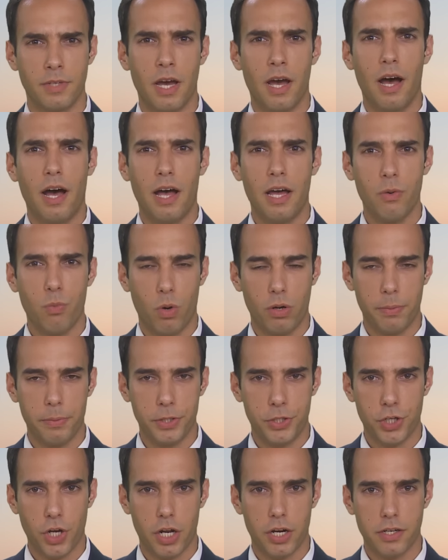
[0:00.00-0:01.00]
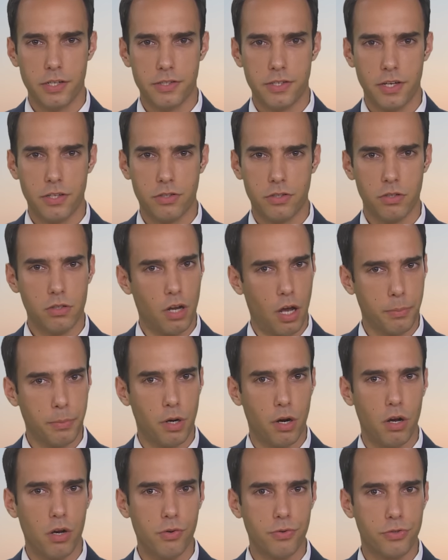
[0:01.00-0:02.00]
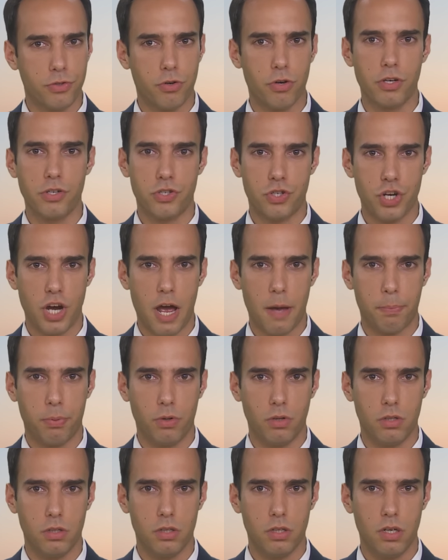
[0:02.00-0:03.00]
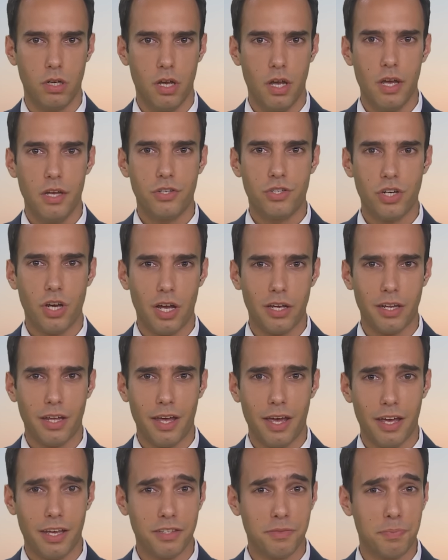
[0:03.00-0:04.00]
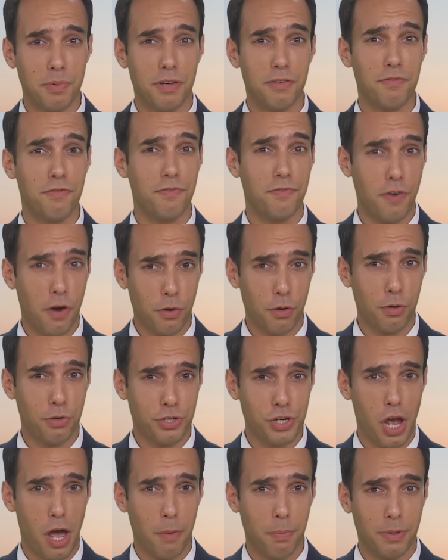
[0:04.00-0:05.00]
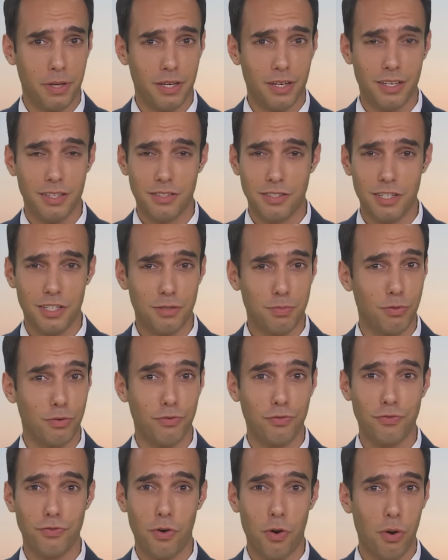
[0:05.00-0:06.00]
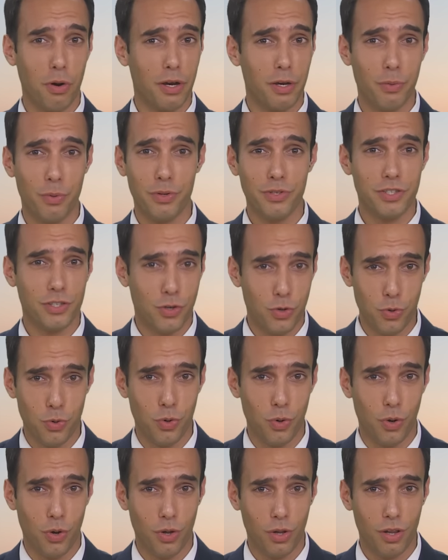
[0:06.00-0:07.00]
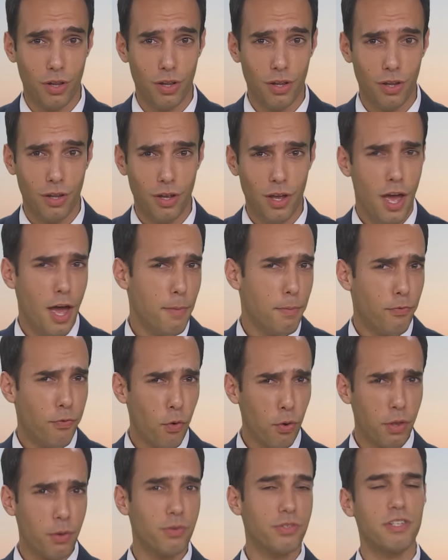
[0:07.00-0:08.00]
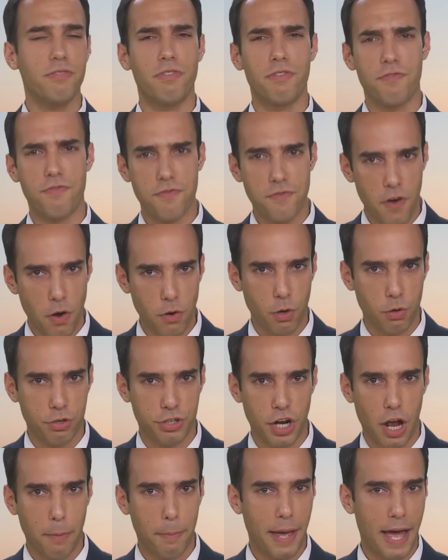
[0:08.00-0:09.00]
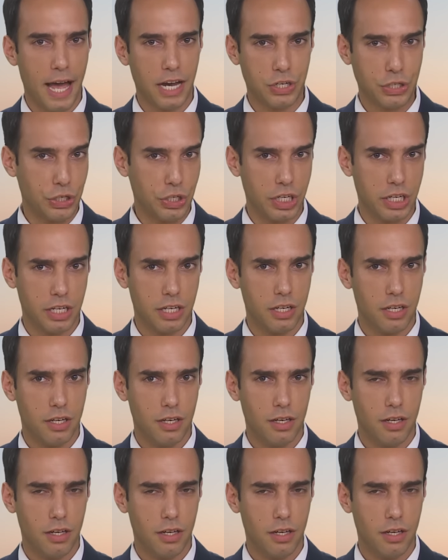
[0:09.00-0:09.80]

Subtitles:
Hi, welcome to China Uncensored. I'm your host, Chris Chappell. China has been Photoshopping since before it was cool. Before there was even Photoshop, actually.